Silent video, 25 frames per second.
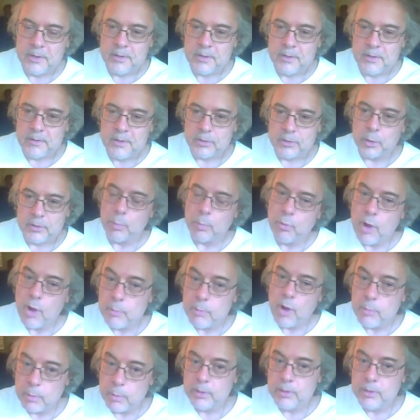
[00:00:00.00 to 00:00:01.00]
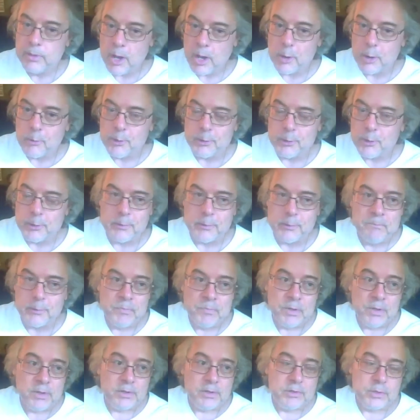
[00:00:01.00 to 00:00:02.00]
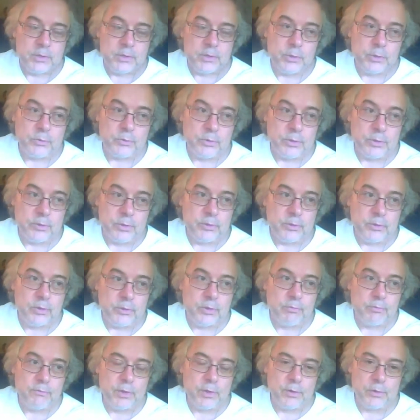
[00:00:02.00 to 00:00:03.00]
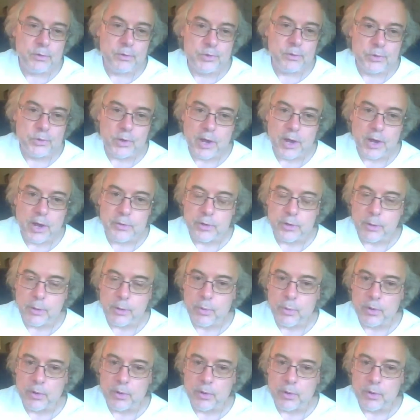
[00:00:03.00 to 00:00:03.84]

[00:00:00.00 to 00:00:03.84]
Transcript: They're probably not real. So the the reviews are, I think, are pretty